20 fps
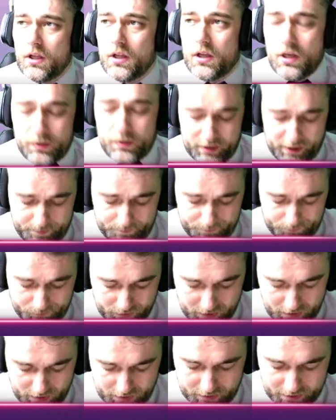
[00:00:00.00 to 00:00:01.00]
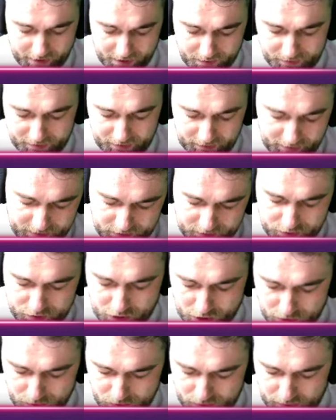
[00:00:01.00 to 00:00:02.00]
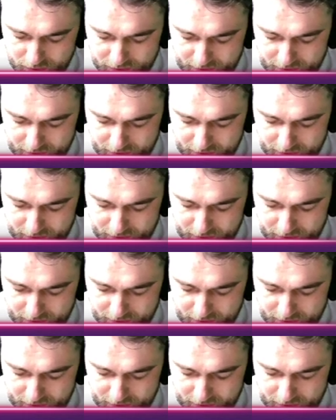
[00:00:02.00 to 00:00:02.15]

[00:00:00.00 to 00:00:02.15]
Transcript: Okay, calculate the total